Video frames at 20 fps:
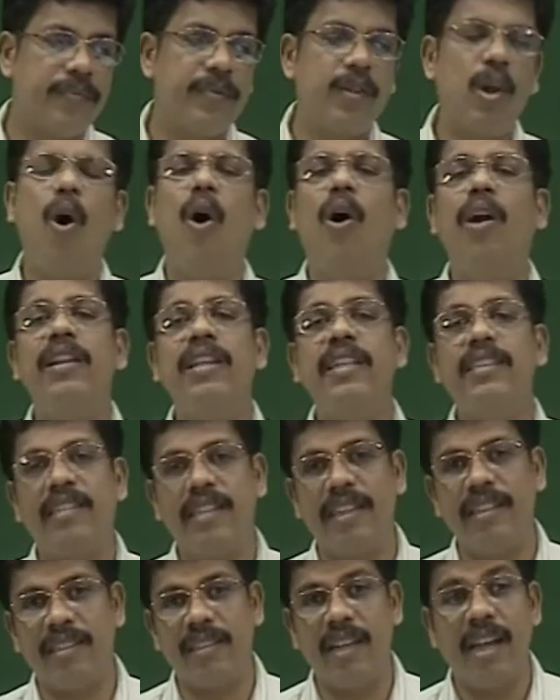All these
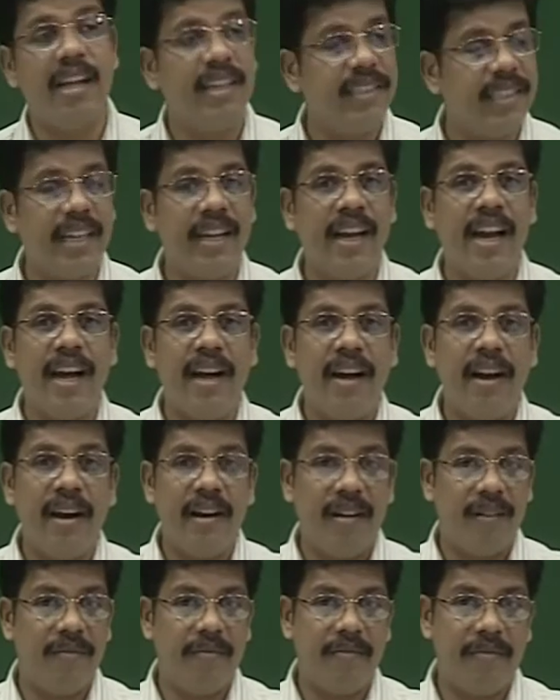things. See,
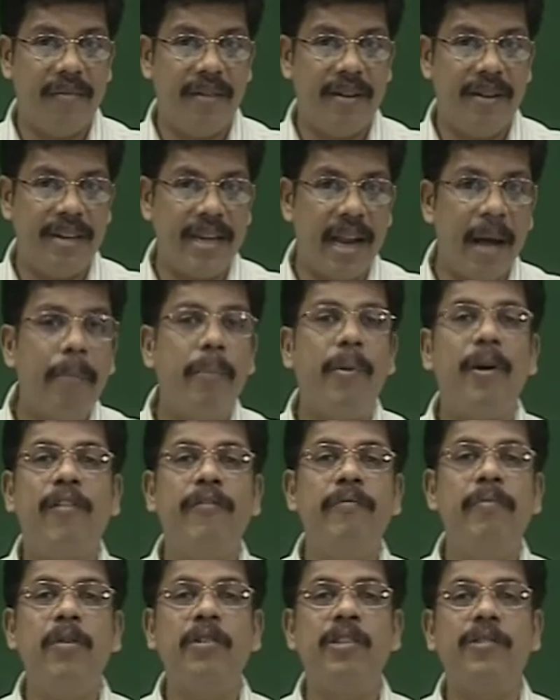number
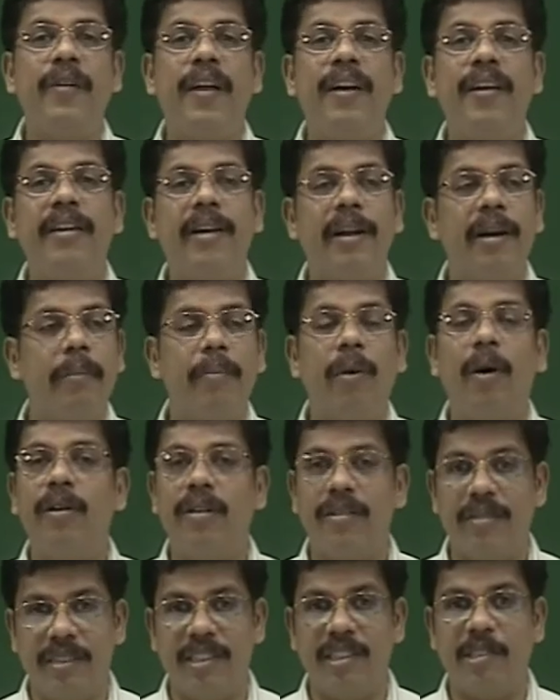of books were written
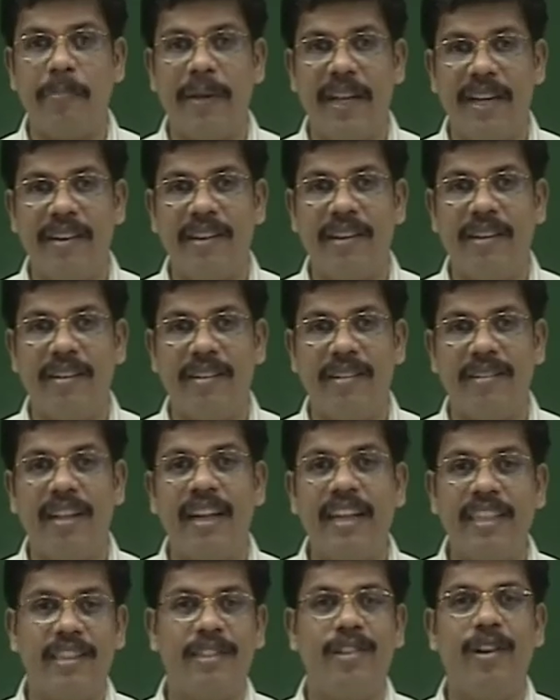about this painting, the
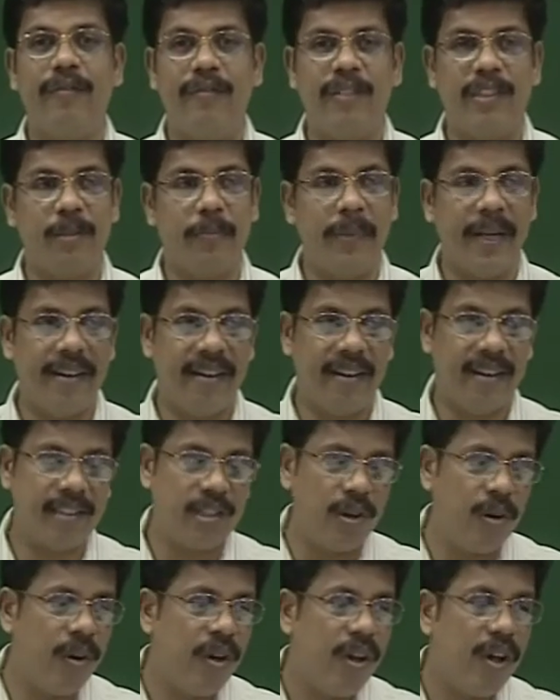history of this painting.
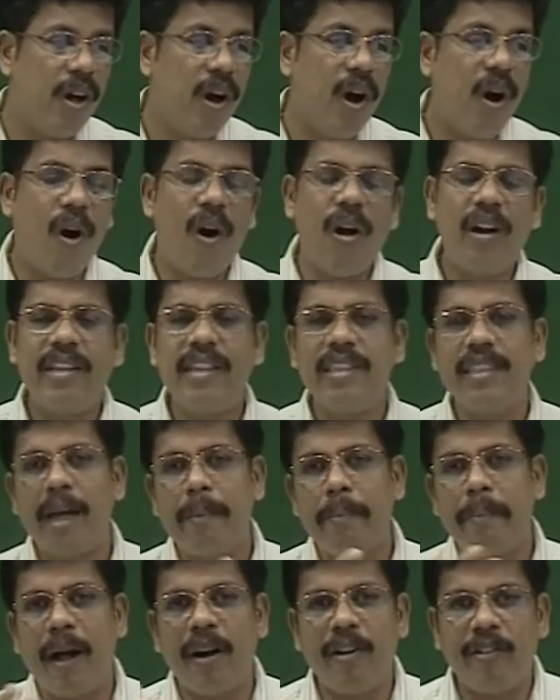So all these are
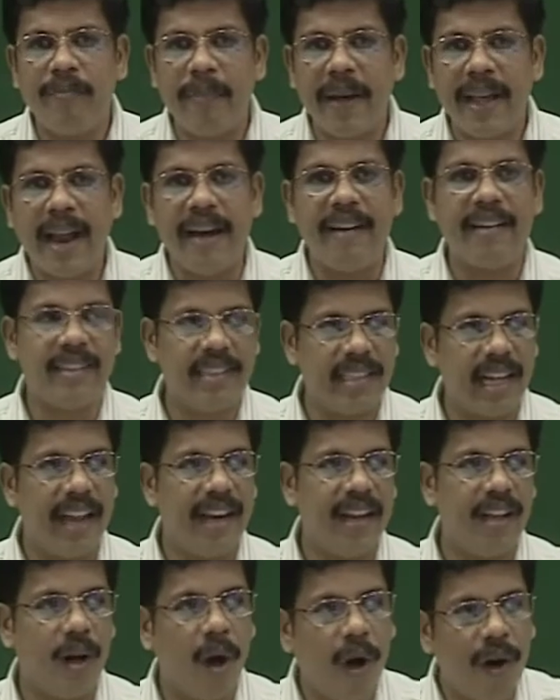part of my
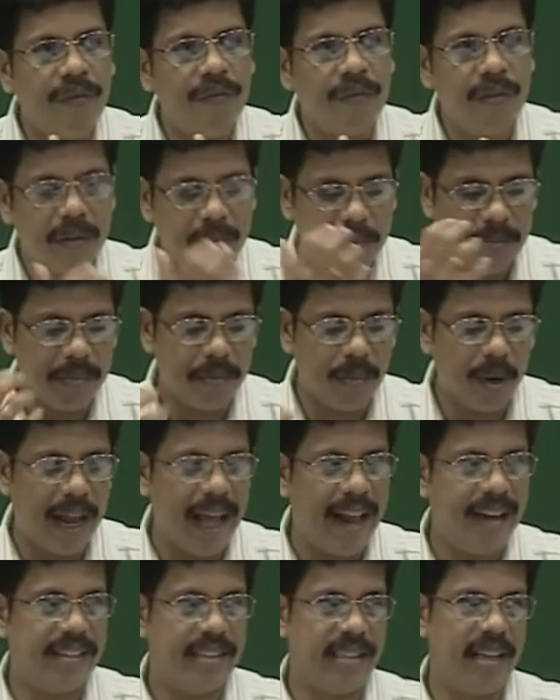understanding of Mona
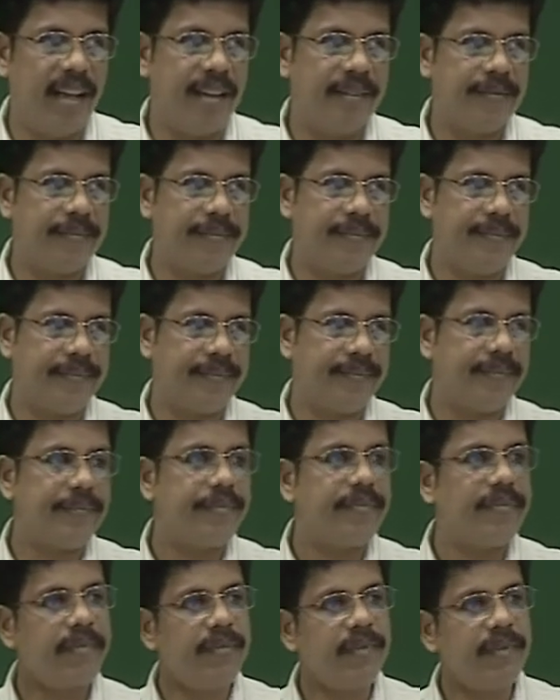Lisa
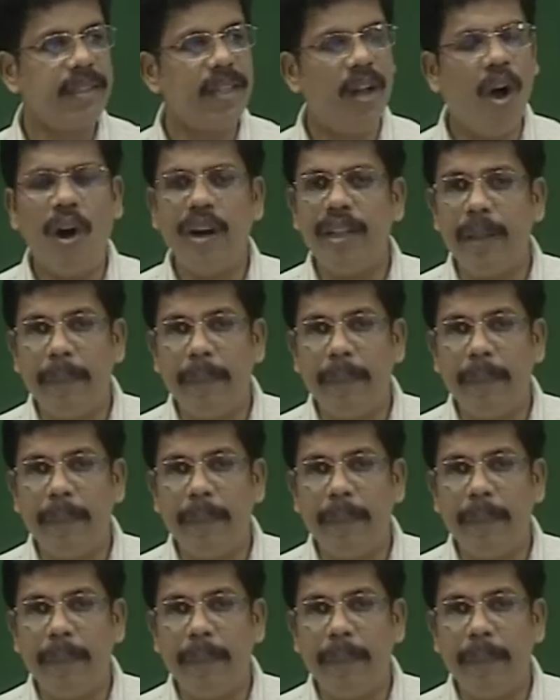or the